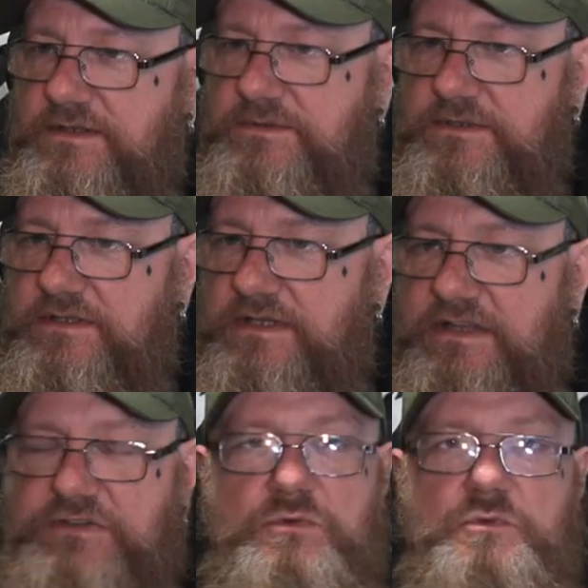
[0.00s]
know.
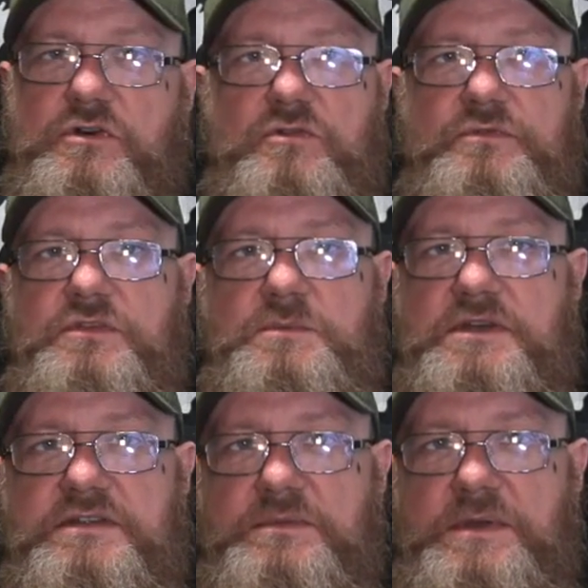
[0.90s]
It's all north to
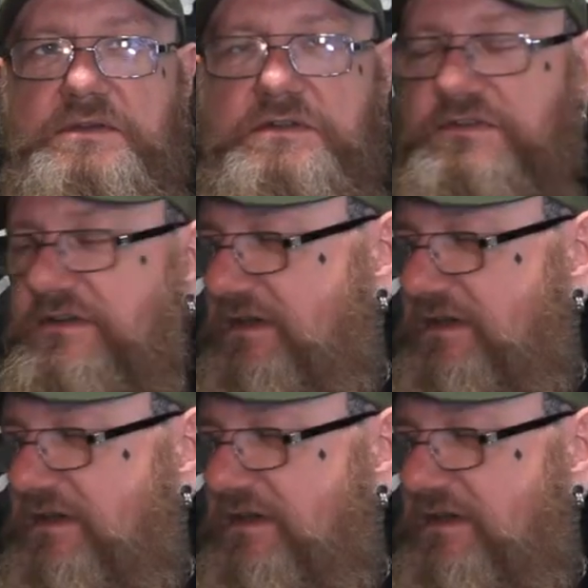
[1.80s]
me, to be honest.